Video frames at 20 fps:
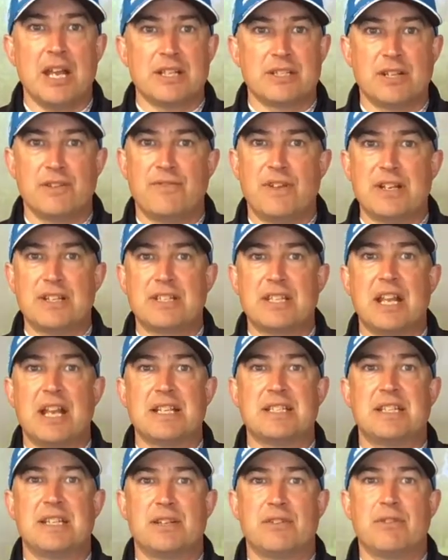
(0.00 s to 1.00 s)
So
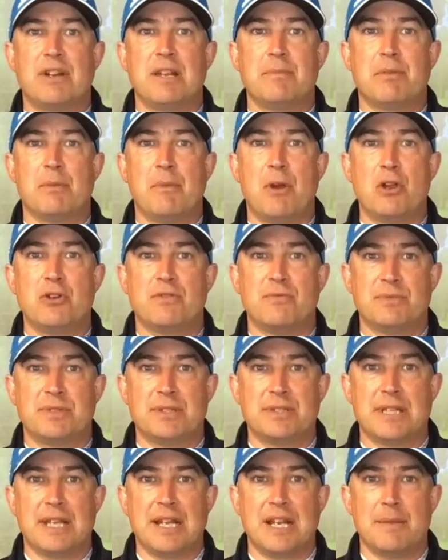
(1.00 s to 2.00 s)
fantastic, great promotion
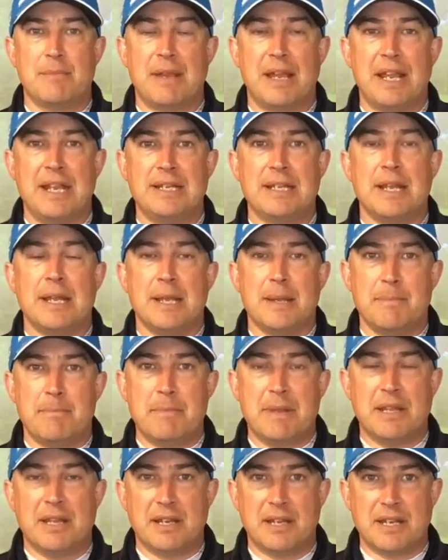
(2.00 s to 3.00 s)
from TaylorMade,
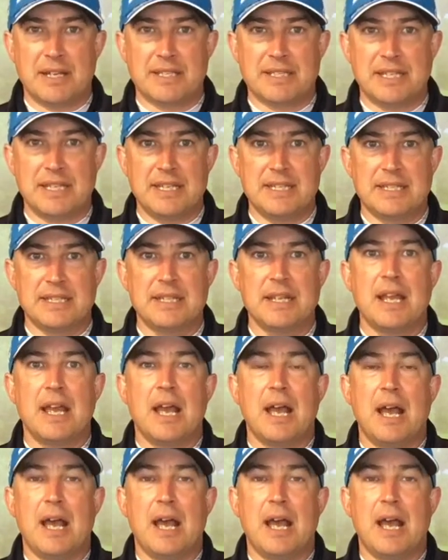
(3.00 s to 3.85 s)
middle of the season.